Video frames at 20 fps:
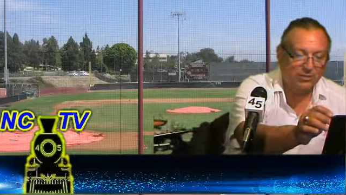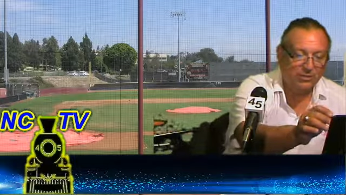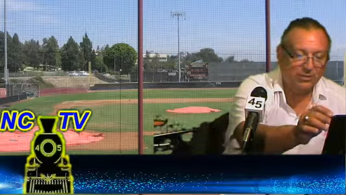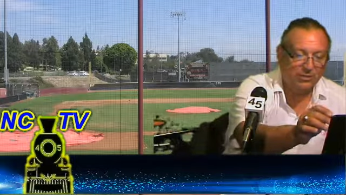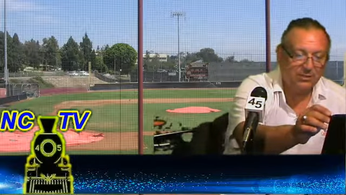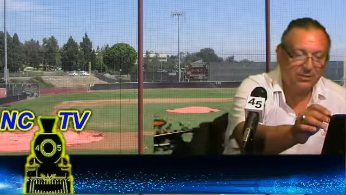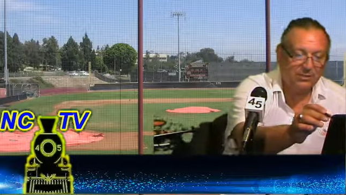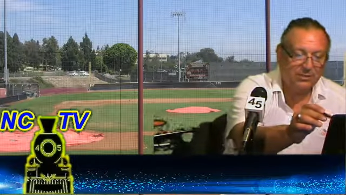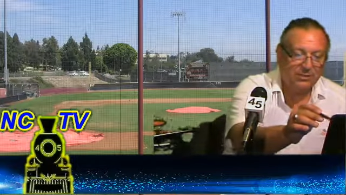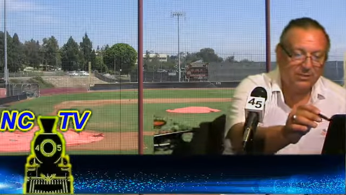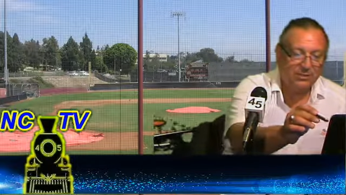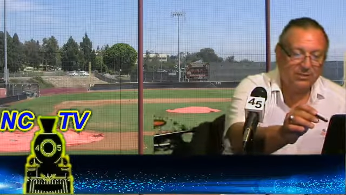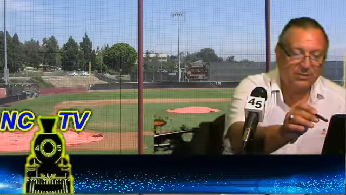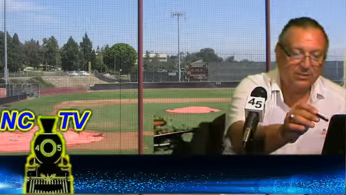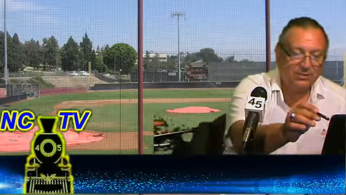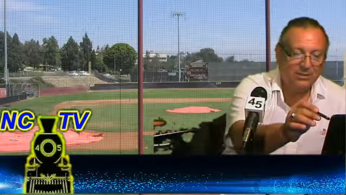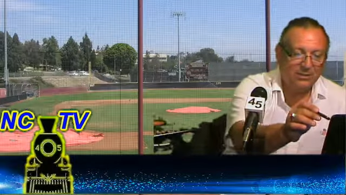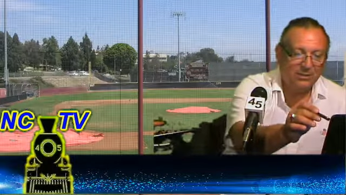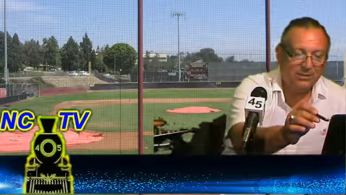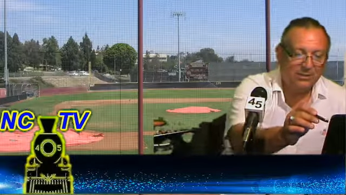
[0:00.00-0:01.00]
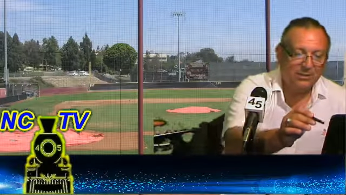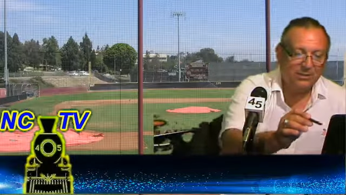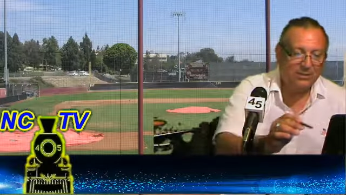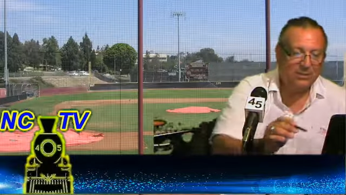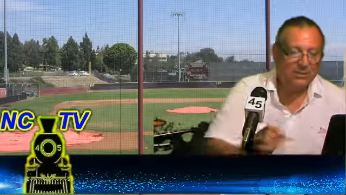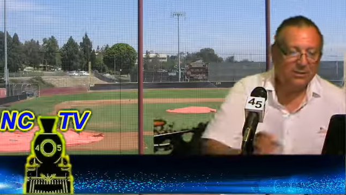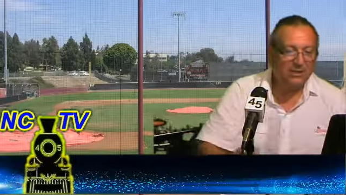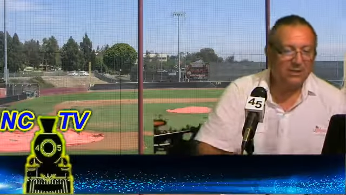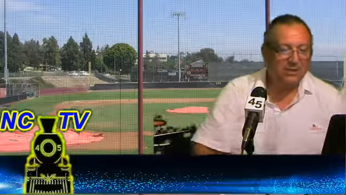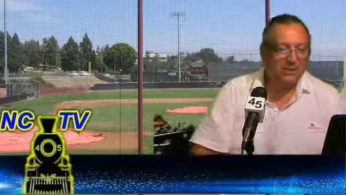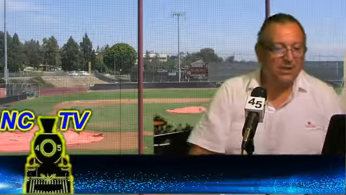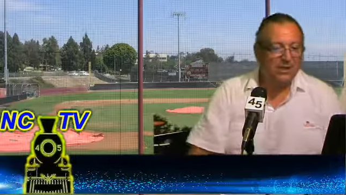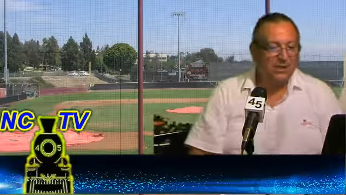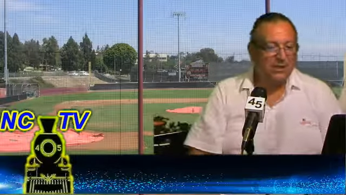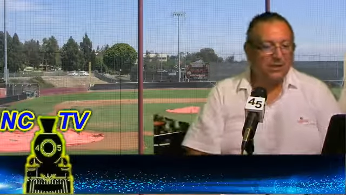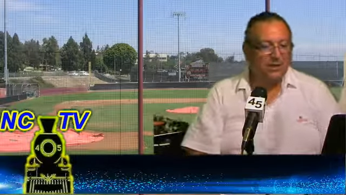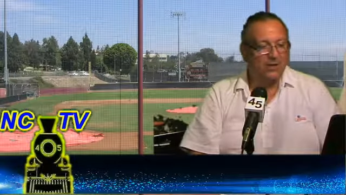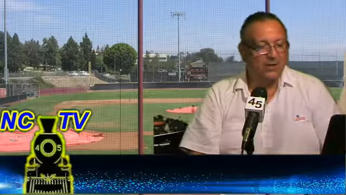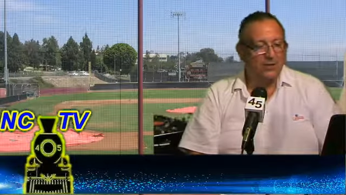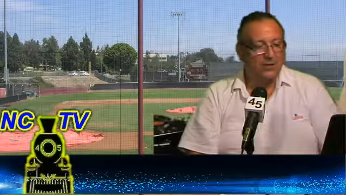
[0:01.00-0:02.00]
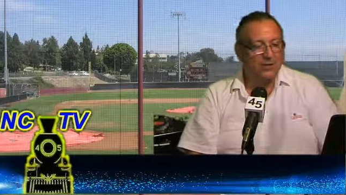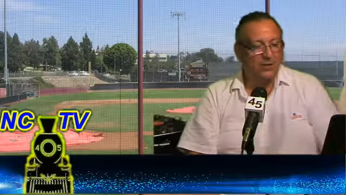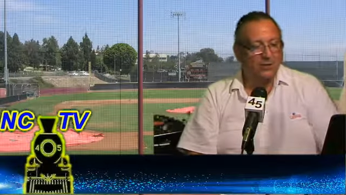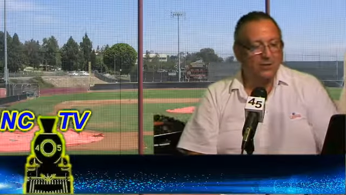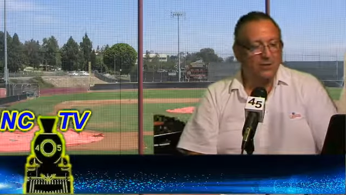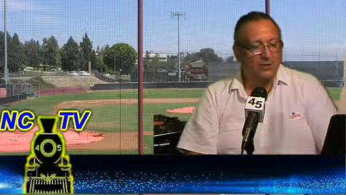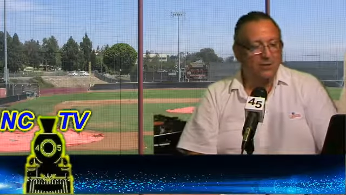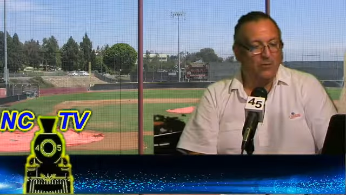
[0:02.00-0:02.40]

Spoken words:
No one is speaking in this clip.